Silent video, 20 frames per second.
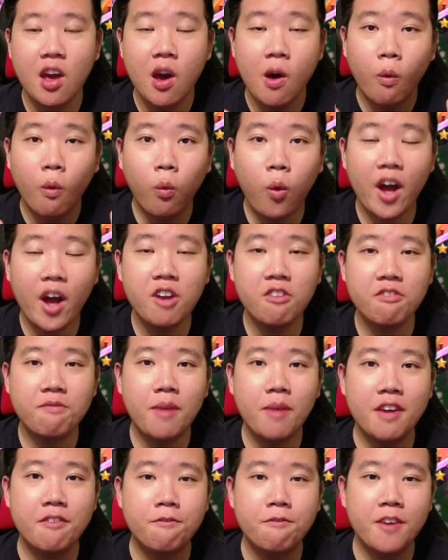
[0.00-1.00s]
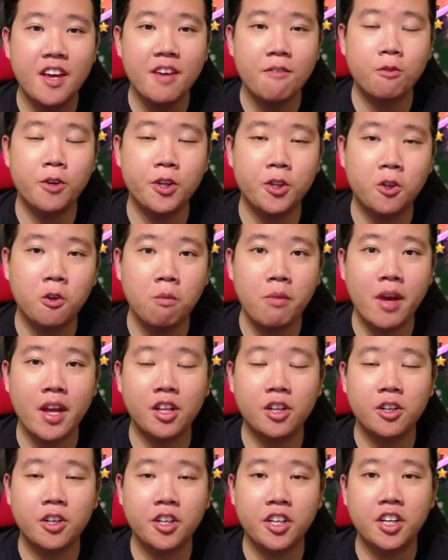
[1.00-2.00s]
one of my favorite
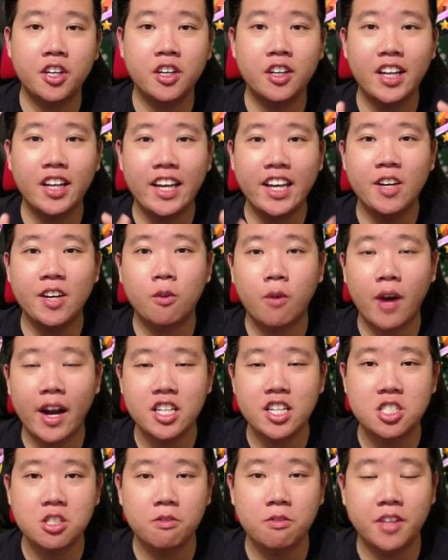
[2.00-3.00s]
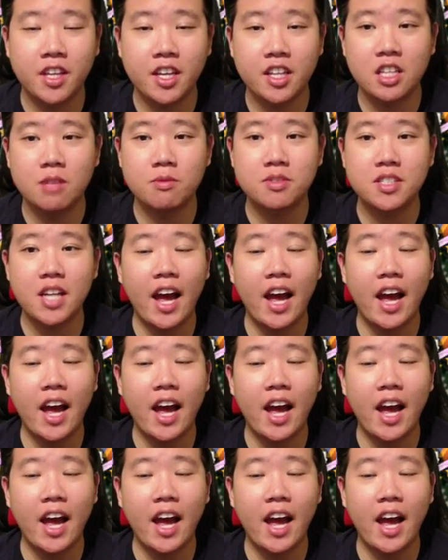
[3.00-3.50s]
commander here in Rise of Kingdoms.